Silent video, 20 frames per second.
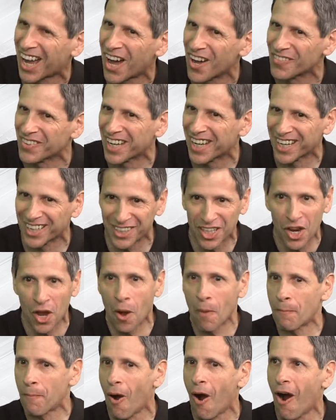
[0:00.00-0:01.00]
come in,
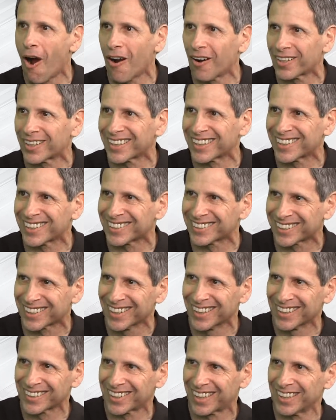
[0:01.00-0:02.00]
parties.
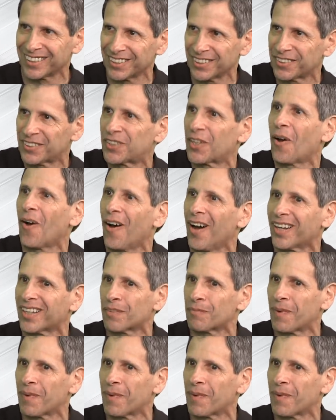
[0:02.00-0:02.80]
Can you talk